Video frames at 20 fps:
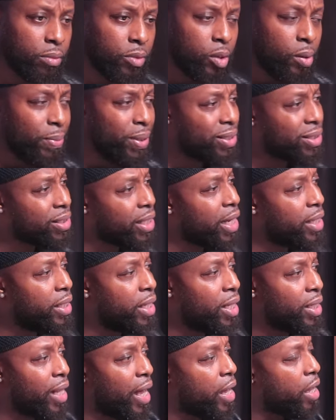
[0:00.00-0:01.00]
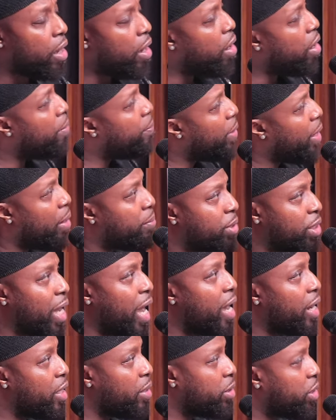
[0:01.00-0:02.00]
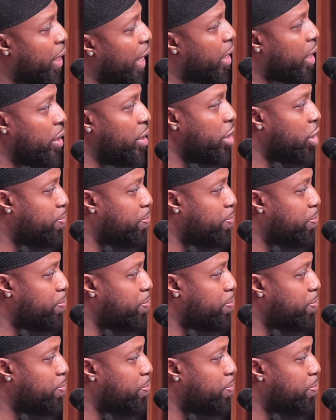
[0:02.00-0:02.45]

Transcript: He's sitting there like, oh man, I'm tired of taking this